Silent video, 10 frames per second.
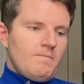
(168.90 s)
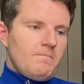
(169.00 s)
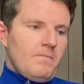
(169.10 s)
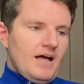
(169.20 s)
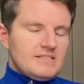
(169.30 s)

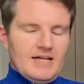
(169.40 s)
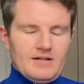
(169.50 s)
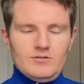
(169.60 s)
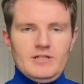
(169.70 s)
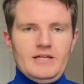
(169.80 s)
Is that
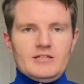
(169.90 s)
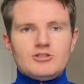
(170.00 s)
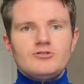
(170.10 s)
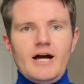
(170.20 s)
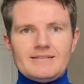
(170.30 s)
going to
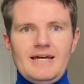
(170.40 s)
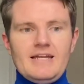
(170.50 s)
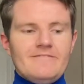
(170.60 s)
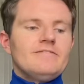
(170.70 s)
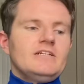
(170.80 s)
extract
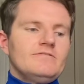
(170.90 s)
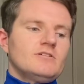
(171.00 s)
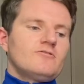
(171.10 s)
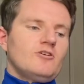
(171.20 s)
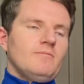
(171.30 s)
any flavours
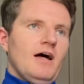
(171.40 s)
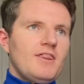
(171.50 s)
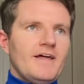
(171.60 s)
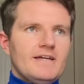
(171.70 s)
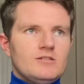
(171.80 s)
from it? I
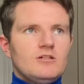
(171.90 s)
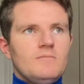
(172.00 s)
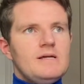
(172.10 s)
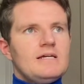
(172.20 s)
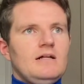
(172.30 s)
think it's going to
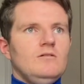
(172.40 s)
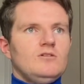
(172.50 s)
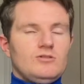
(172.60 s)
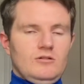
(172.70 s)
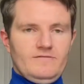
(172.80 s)
make it a lot
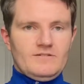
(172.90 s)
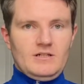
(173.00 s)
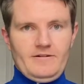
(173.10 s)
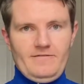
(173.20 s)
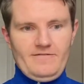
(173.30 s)

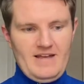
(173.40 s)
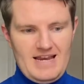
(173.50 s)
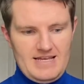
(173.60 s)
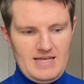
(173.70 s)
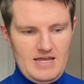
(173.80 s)
softer, very
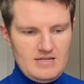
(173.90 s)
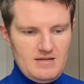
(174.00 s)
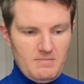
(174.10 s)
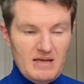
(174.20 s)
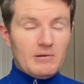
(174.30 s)
easy,
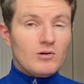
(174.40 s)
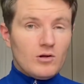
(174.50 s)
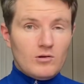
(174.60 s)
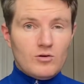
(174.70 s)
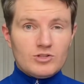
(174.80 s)
maybe not
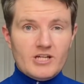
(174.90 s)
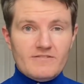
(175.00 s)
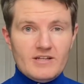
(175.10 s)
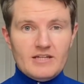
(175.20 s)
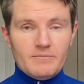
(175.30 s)

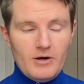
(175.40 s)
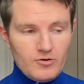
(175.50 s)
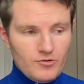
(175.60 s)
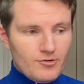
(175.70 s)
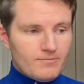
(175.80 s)
longevity in the
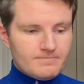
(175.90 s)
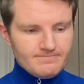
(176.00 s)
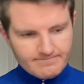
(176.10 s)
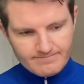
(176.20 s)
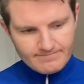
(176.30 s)
mouth.
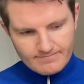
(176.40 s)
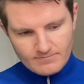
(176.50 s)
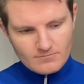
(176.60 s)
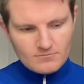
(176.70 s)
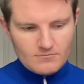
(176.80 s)

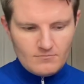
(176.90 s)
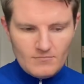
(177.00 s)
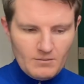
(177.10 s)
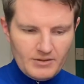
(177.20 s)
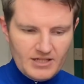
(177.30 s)

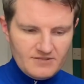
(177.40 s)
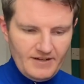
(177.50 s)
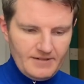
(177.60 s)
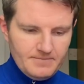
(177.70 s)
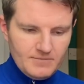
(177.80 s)
But that's
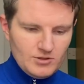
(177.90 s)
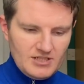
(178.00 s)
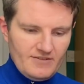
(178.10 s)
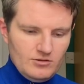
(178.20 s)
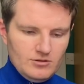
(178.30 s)
fine. So let's
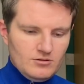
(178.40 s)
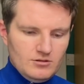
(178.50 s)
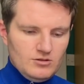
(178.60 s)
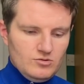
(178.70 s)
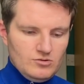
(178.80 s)
have a look on
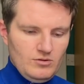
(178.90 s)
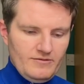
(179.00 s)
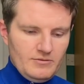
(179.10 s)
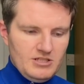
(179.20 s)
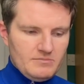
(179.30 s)
the nose. We'll have a
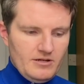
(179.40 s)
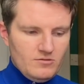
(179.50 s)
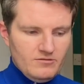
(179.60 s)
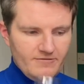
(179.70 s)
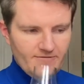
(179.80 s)
wee smell
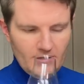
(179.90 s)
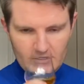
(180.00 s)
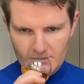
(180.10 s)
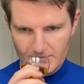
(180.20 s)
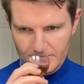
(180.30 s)
first.